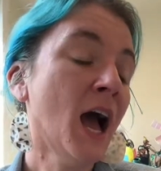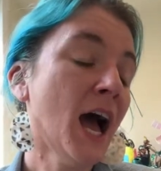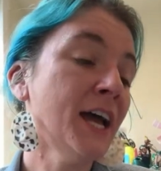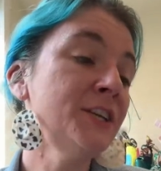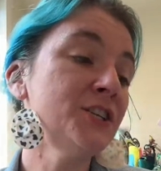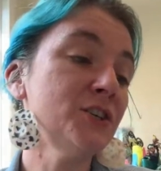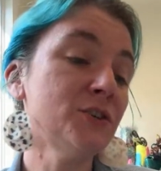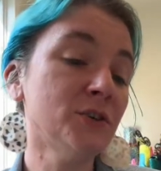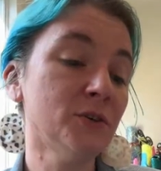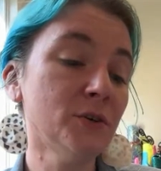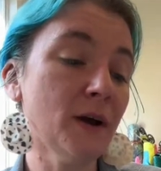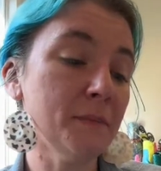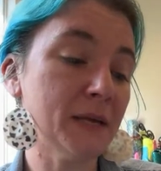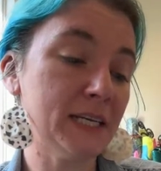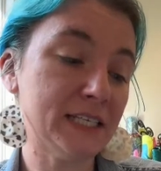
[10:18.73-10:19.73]
I'm
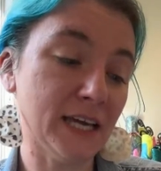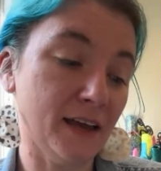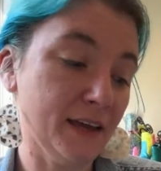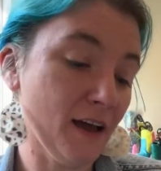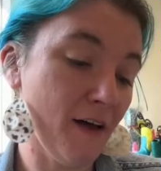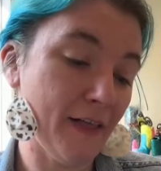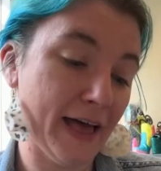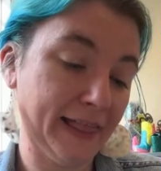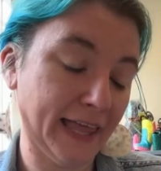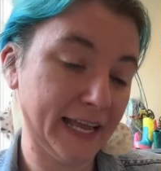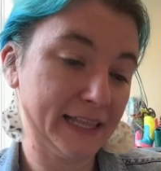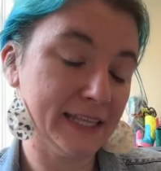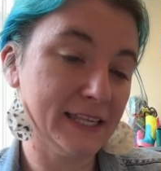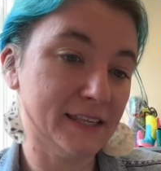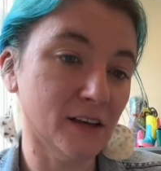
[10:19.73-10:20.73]
going to tell y'all, I
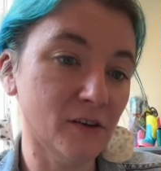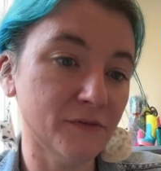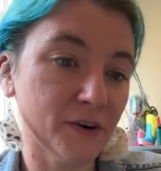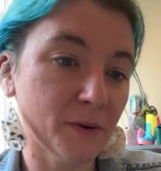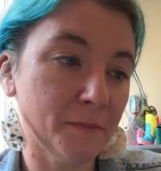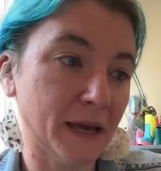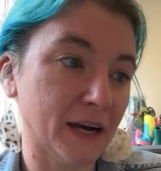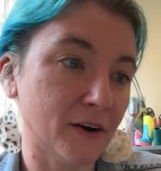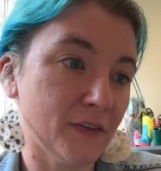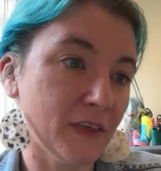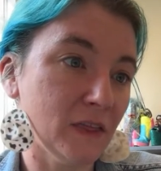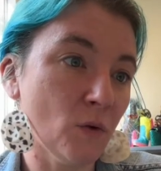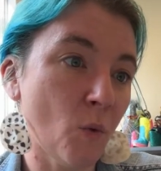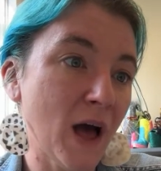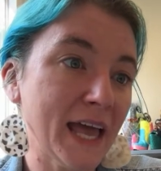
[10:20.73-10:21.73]
like the silver better
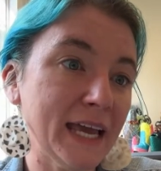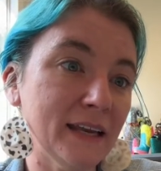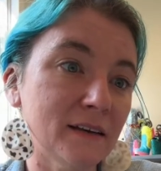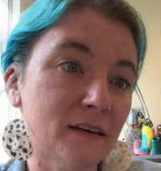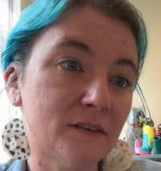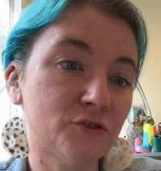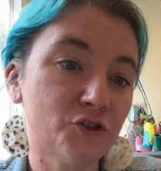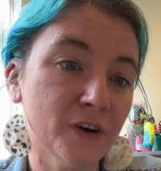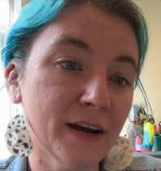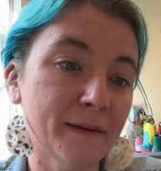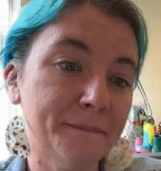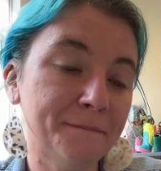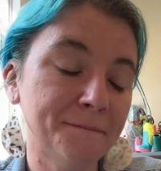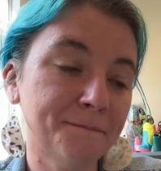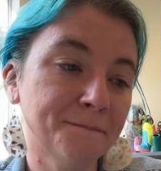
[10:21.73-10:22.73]
than the white
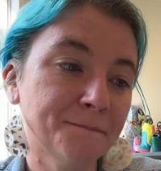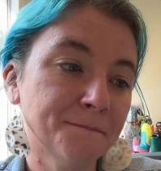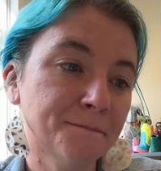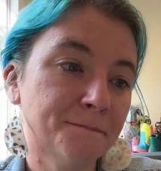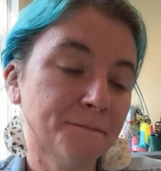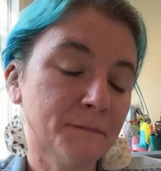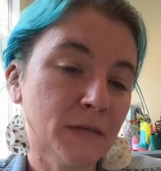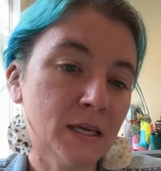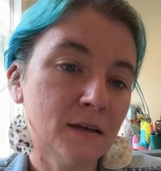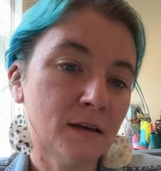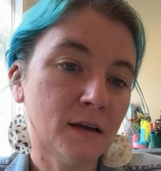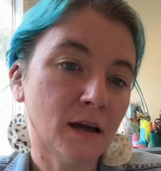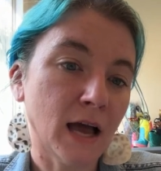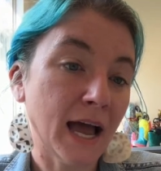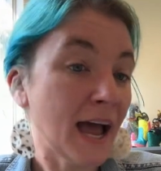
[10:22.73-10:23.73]
trim.
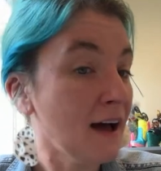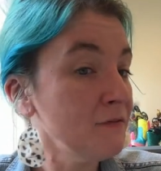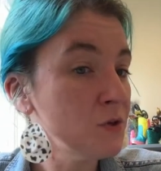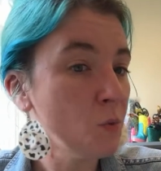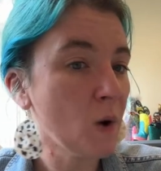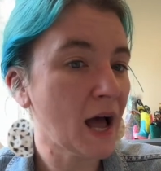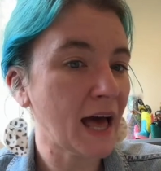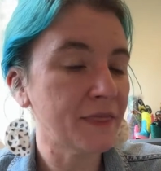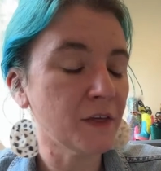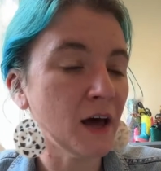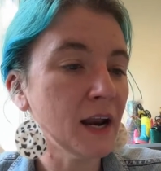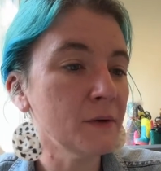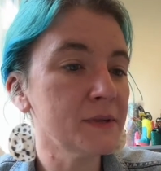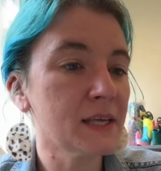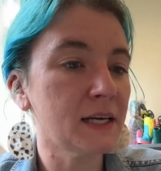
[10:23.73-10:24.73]
I have the white. I
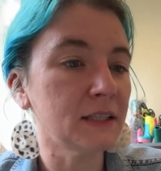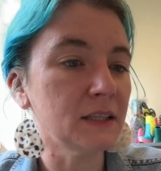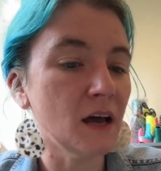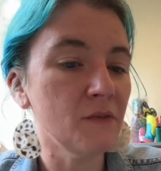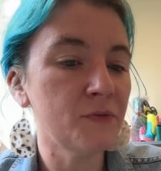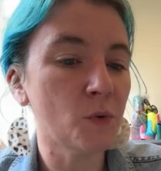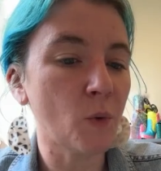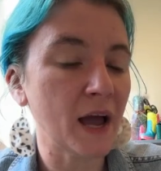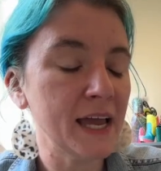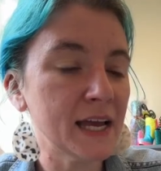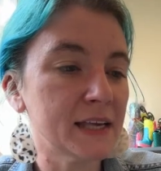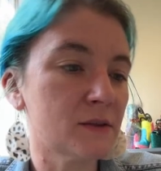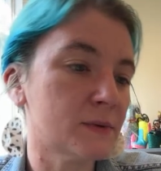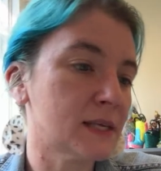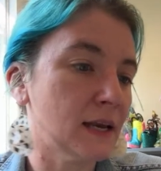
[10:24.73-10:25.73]
thought I was going to love the white
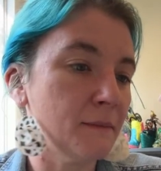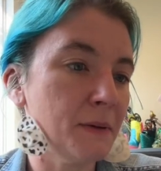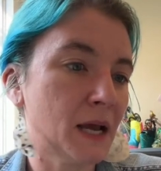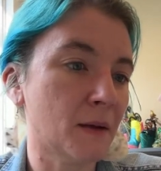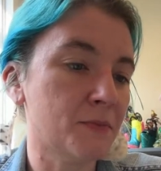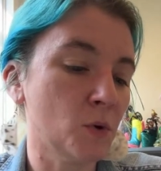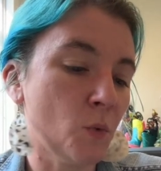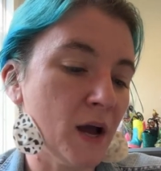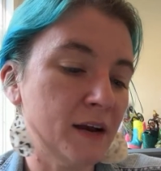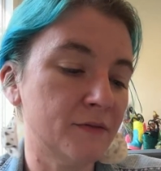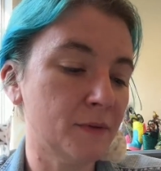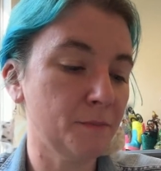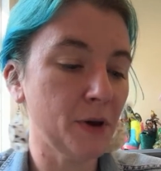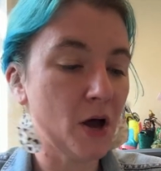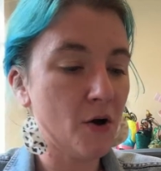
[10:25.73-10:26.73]
because it was going to pick up the white
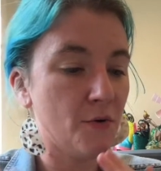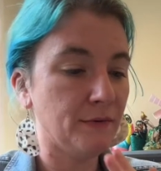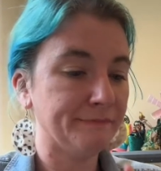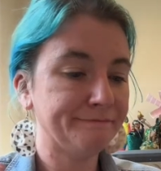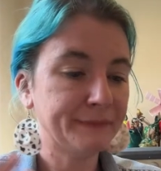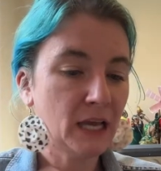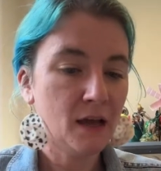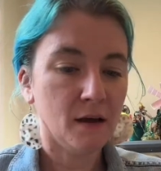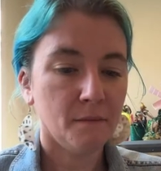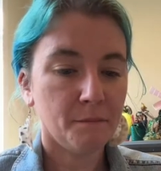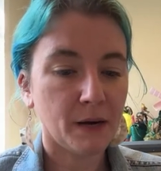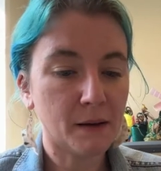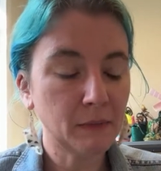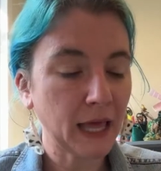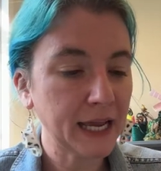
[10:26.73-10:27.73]
of the bow,
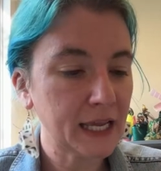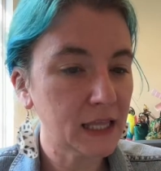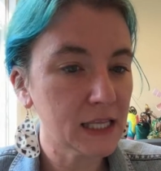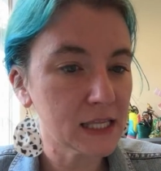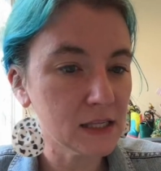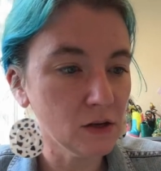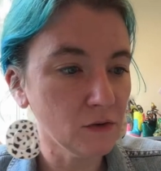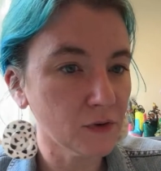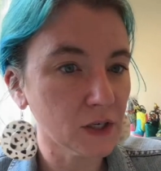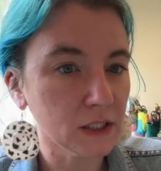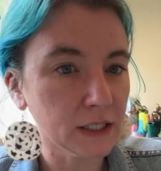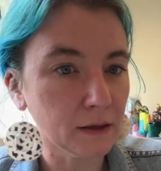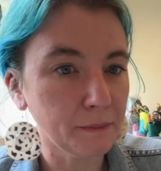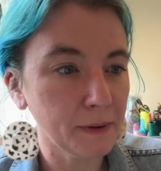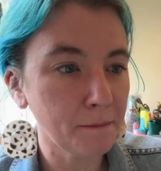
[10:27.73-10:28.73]
but I'm liking the silver a
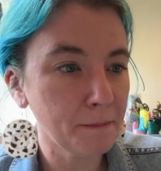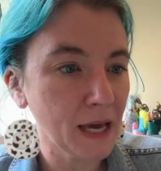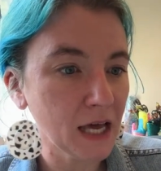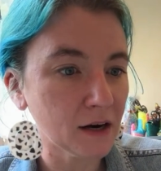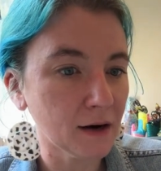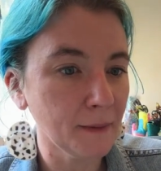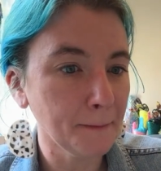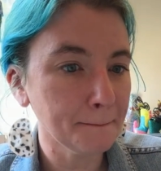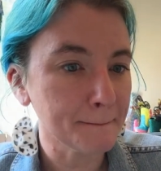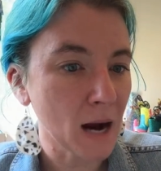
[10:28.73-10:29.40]
little bit better.